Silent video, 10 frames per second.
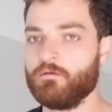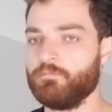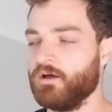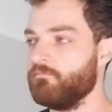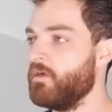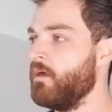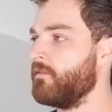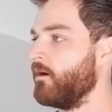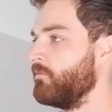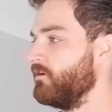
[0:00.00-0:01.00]
But
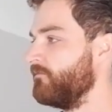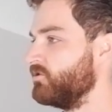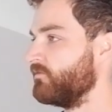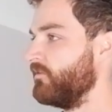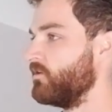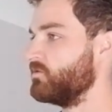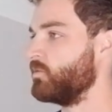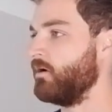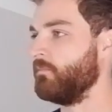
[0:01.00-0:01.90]
that'll be in a future video as well.